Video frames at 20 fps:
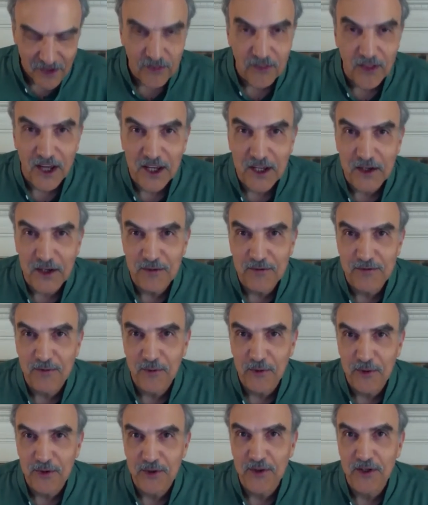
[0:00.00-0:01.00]
Thank you
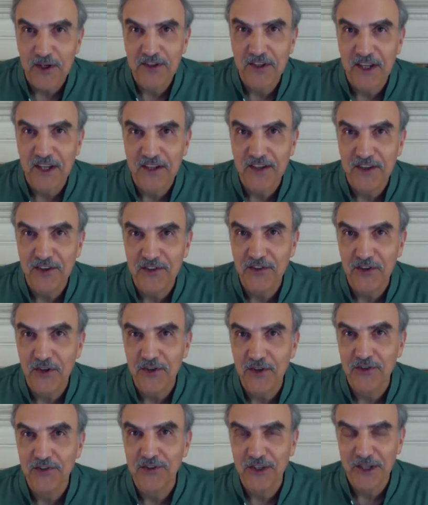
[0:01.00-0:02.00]
for your attendance and
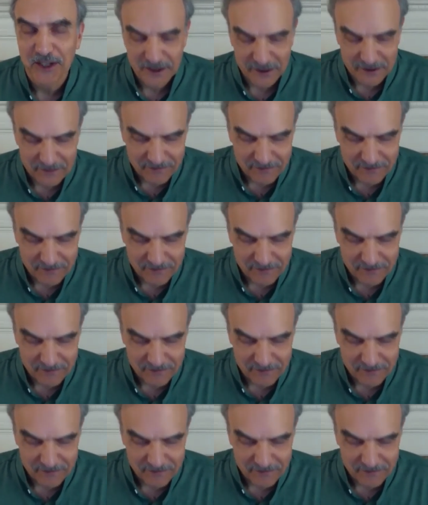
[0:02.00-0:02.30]
listening.